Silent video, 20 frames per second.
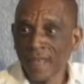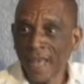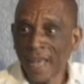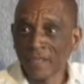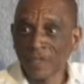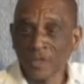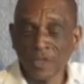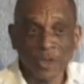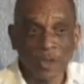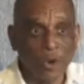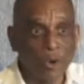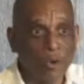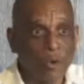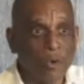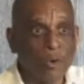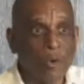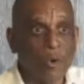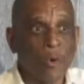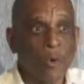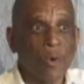And
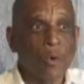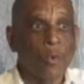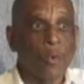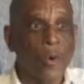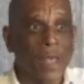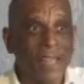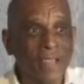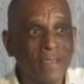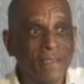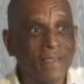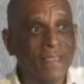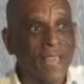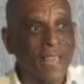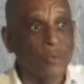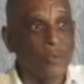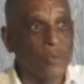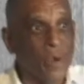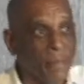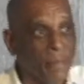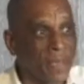so, wealth
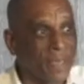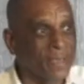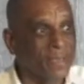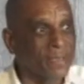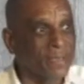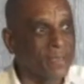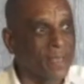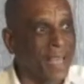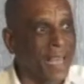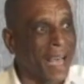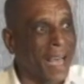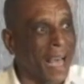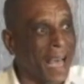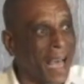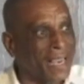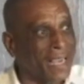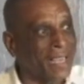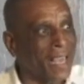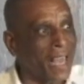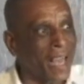and women
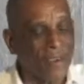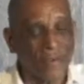had